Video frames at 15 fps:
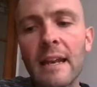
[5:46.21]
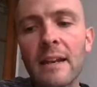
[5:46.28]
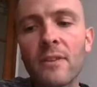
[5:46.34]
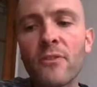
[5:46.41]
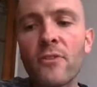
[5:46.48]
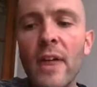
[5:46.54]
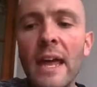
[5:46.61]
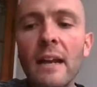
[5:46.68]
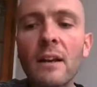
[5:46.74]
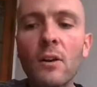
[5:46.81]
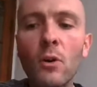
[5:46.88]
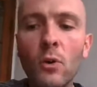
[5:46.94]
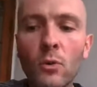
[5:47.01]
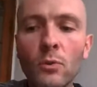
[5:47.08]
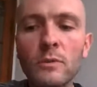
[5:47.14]

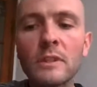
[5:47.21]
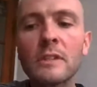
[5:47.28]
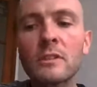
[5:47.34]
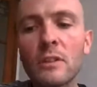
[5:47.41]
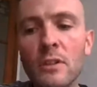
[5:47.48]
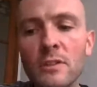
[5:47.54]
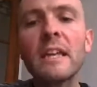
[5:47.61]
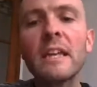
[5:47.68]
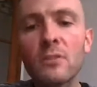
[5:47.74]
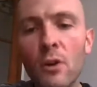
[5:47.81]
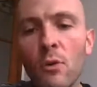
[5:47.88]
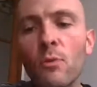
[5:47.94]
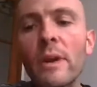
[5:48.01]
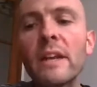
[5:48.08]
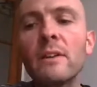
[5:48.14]
And that whole
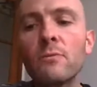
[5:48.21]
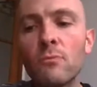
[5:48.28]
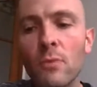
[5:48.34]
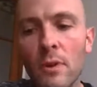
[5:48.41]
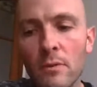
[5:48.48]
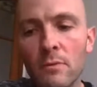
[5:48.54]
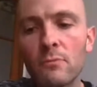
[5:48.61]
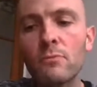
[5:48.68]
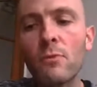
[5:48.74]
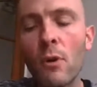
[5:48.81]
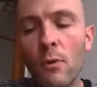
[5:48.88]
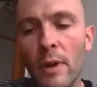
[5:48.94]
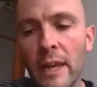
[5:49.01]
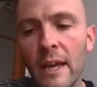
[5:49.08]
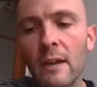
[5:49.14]
discussion is already
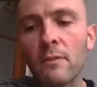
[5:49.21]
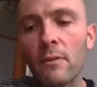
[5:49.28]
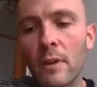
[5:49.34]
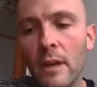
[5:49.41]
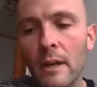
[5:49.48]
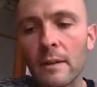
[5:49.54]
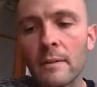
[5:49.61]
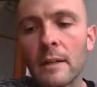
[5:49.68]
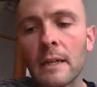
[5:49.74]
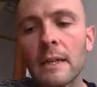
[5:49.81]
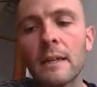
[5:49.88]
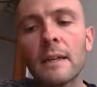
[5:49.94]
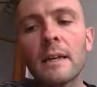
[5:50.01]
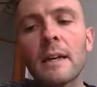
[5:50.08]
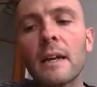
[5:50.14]
rolling out
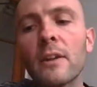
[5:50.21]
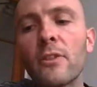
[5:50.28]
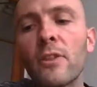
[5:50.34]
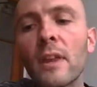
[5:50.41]
there.